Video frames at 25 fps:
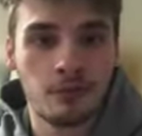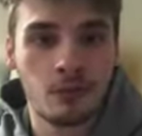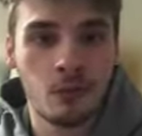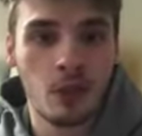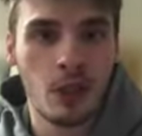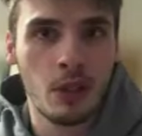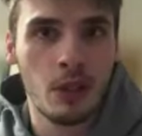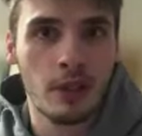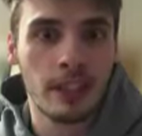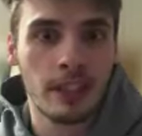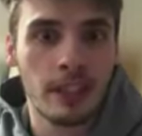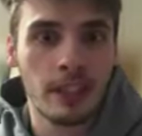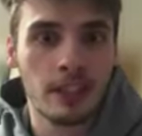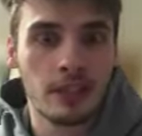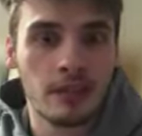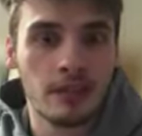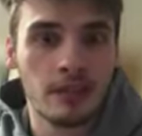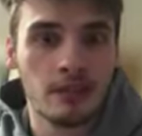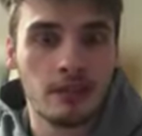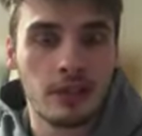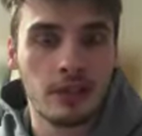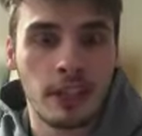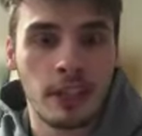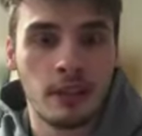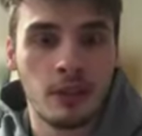well, I guess
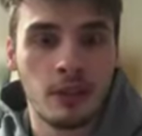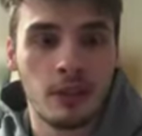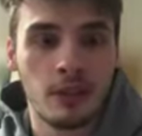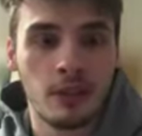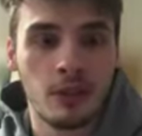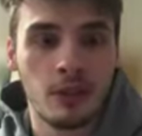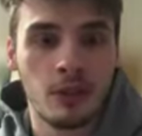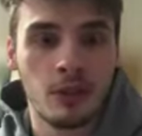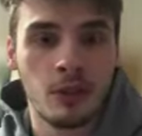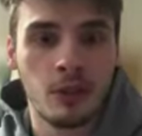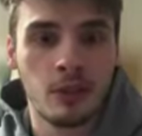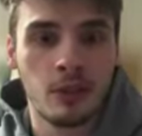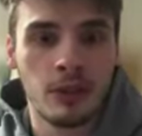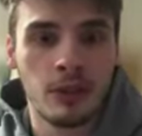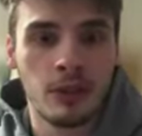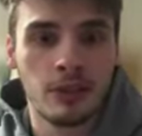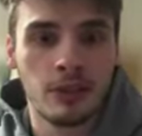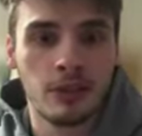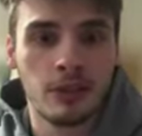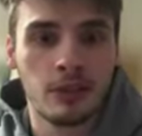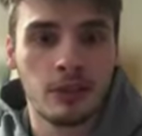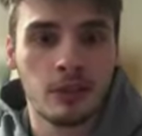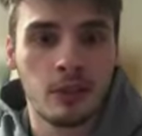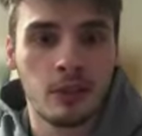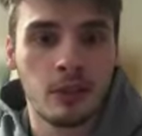technically 2
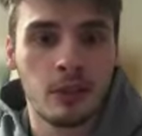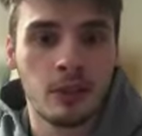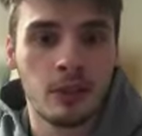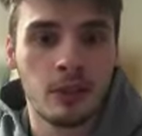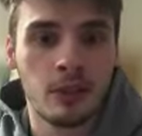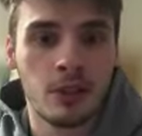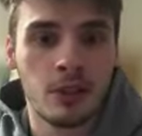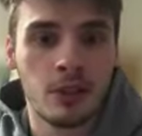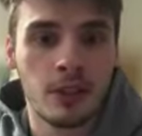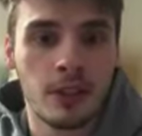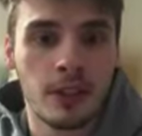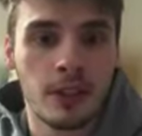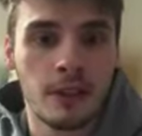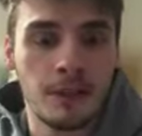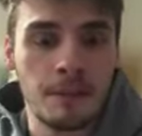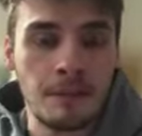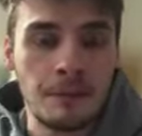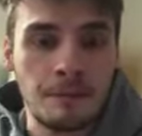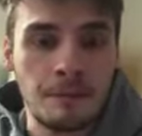years, close to it, yeah.